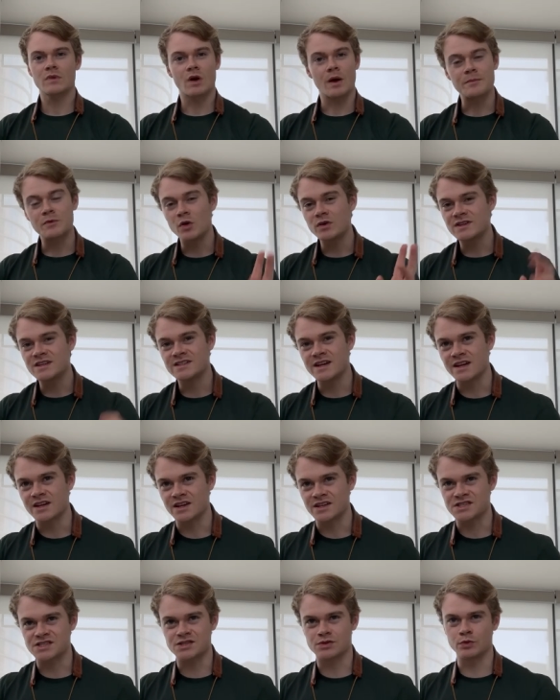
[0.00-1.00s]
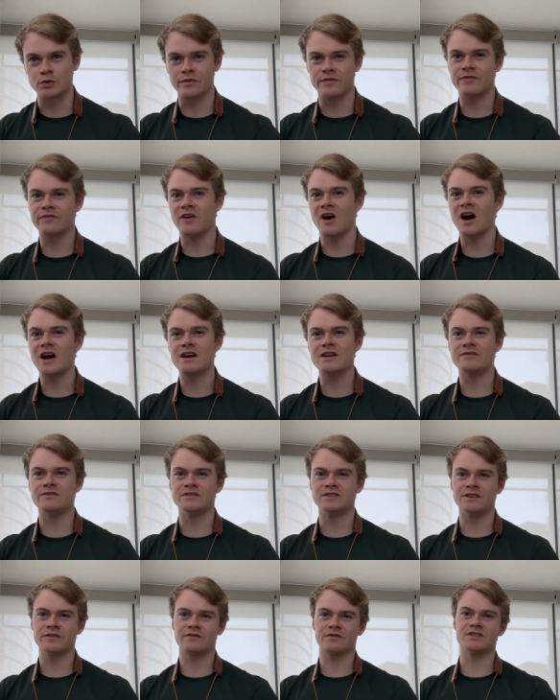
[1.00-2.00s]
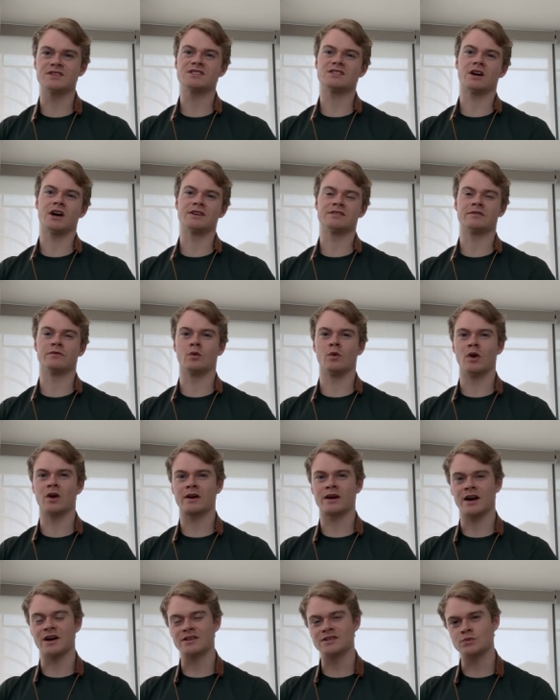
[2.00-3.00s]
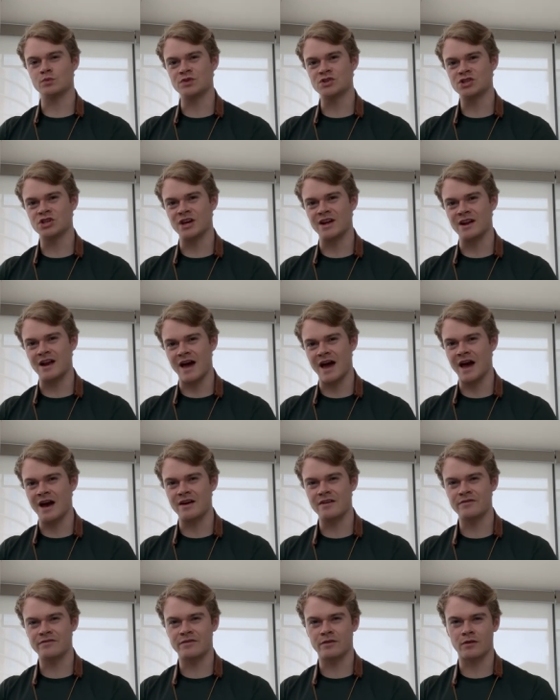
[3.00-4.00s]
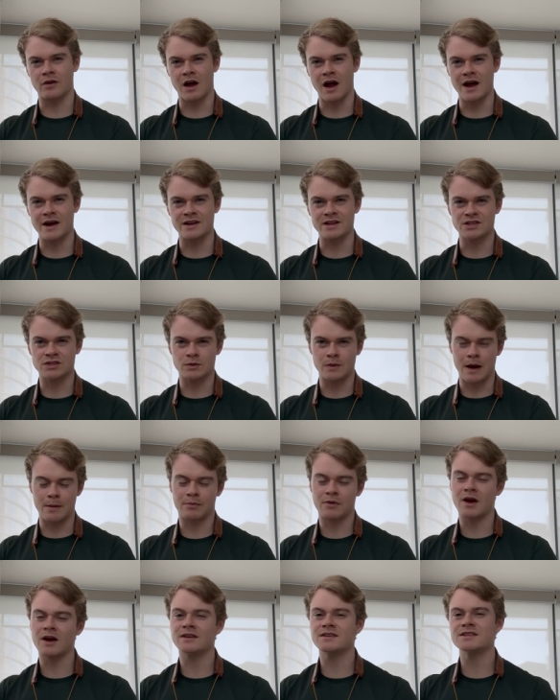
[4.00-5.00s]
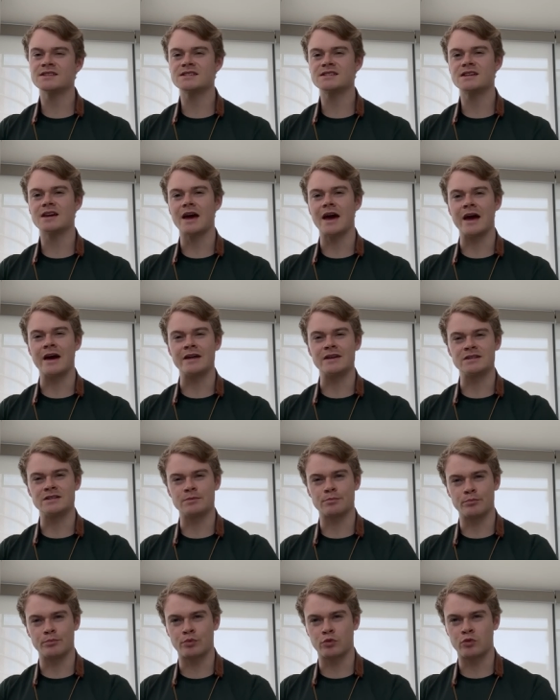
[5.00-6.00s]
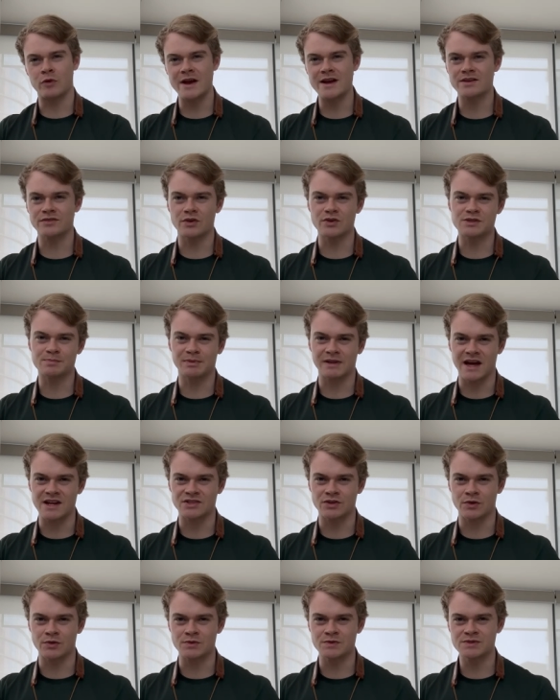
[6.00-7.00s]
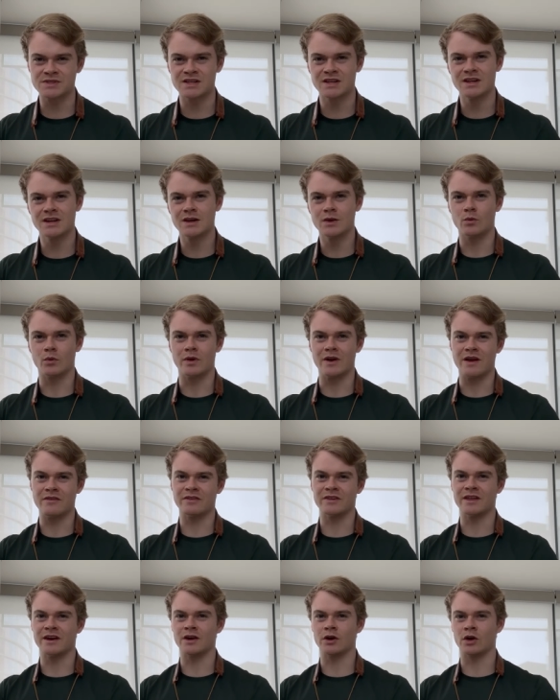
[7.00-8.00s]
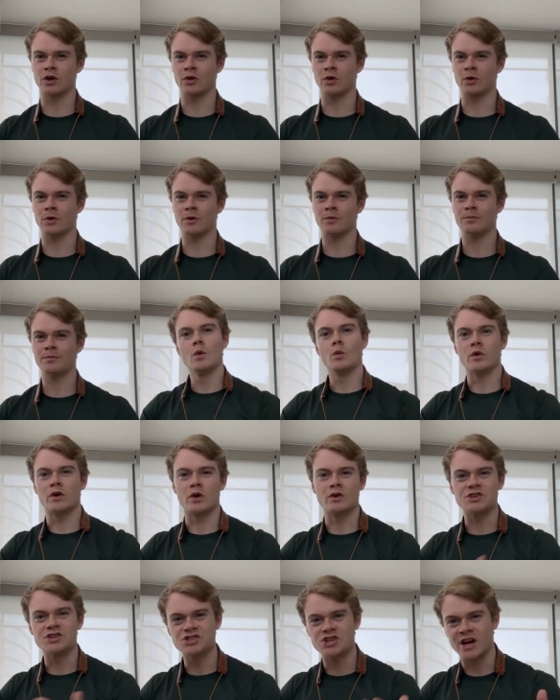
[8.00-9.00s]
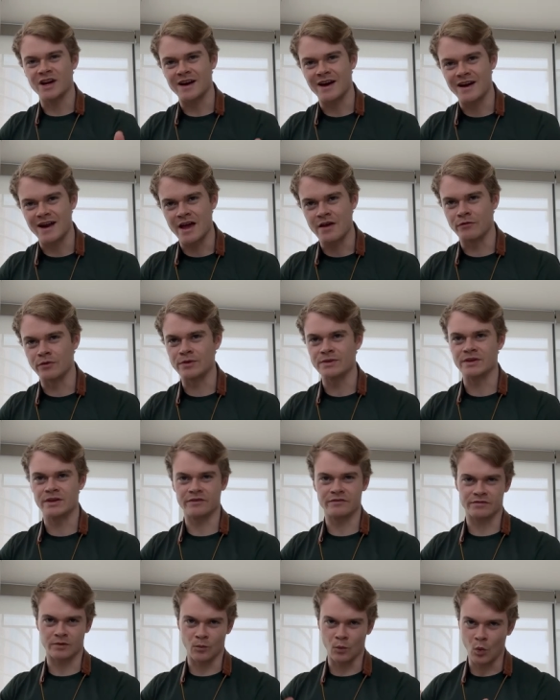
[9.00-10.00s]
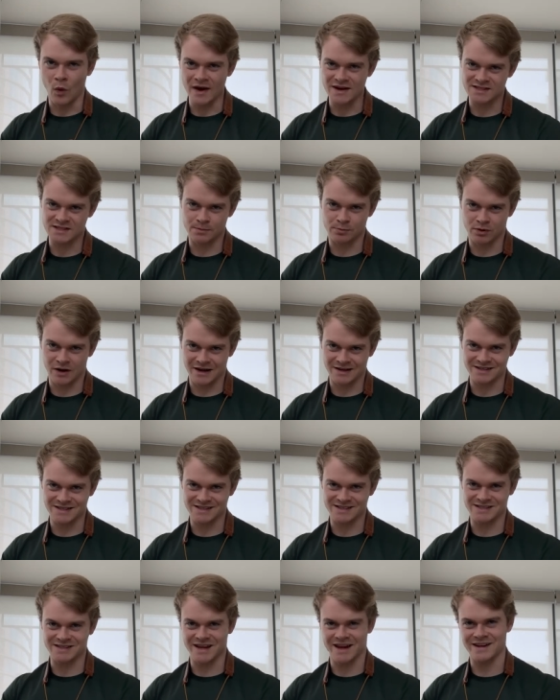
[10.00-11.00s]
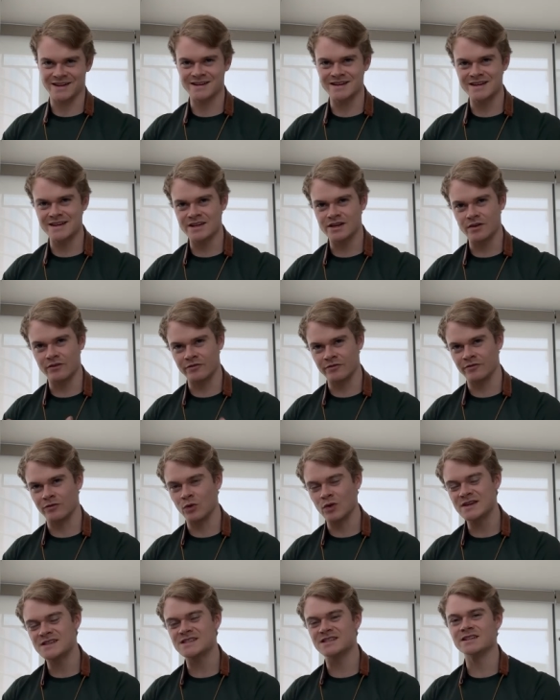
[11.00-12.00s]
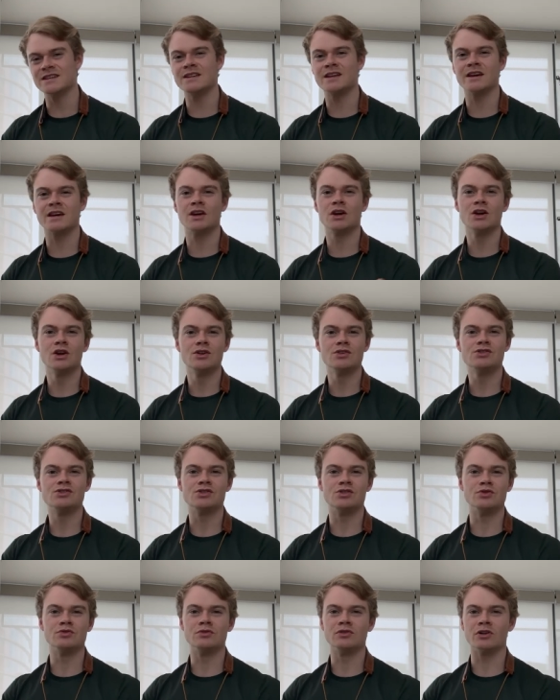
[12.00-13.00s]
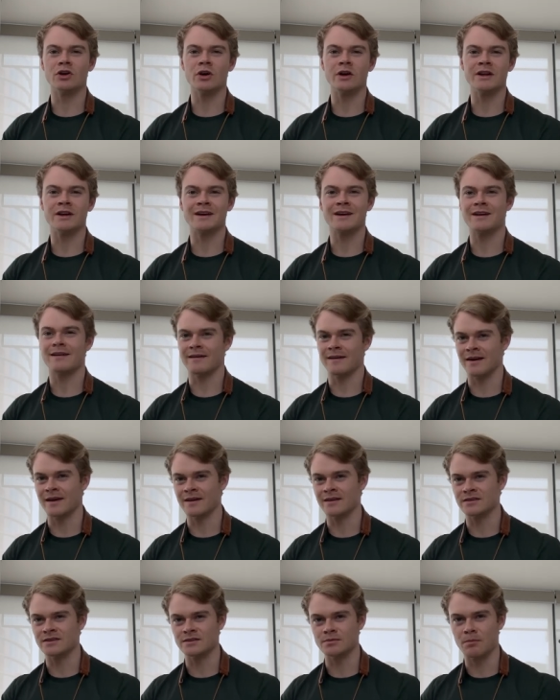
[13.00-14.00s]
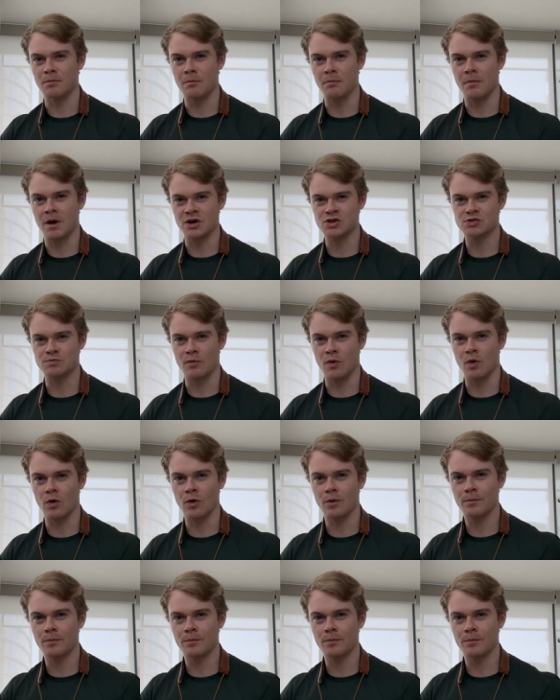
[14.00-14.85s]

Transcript: I'm going to take us through five different styles of workouts which can add variety to our practice and break those plateaus whenever they occur. We're going to check out everything from ways to practice technique, voice leading, tune learning, and much more.